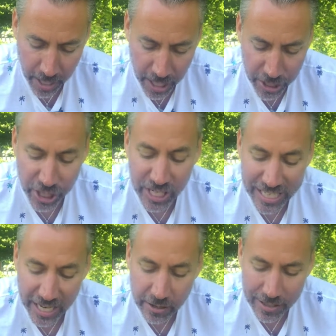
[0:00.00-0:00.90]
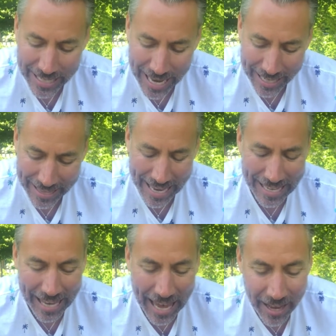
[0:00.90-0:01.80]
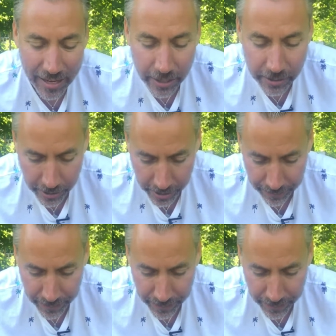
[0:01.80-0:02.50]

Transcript: She is irritated that he can't hear her,